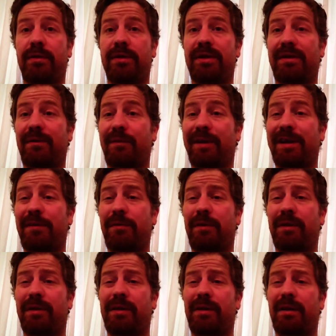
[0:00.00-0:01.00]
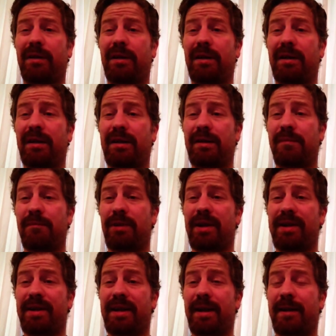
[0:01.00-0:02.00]
You can get away with
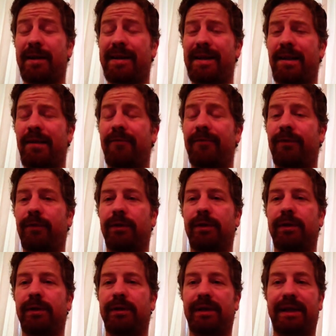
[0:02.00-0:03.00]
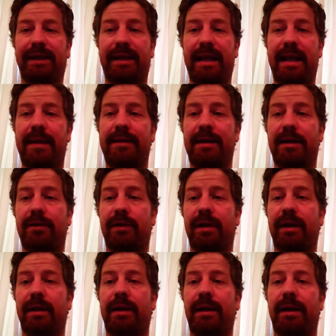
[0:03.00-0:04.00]
compressed air except for like cake
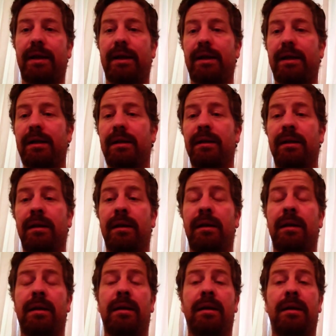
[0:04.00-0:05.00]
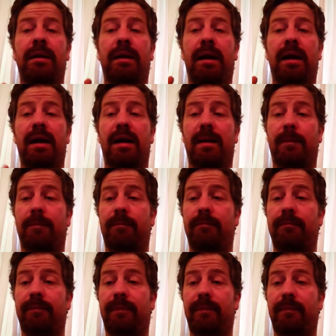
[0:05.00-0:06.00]
decorating,
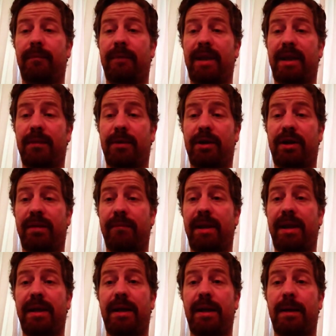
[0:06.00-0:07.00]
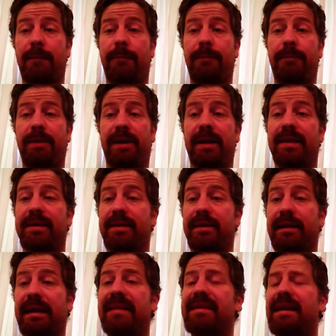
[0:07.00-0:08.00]
airbrushing makeup, because
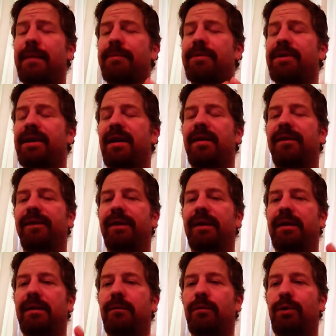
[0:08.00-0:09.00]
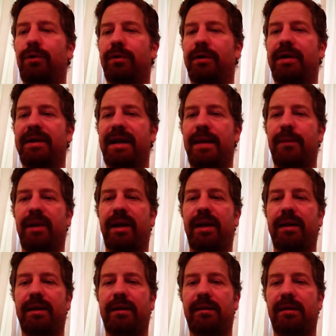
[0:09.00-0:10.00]
that type of stuff will
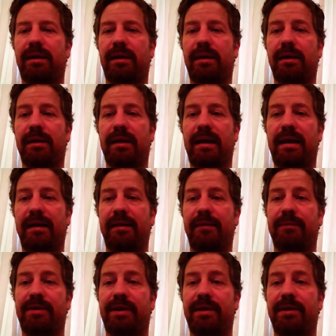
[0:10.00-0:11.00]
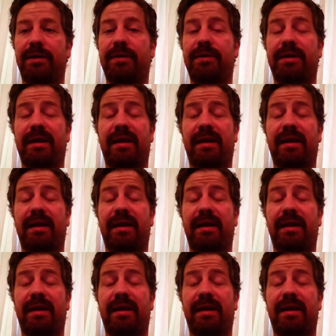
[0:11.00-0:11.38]
contaminate the items that you're using.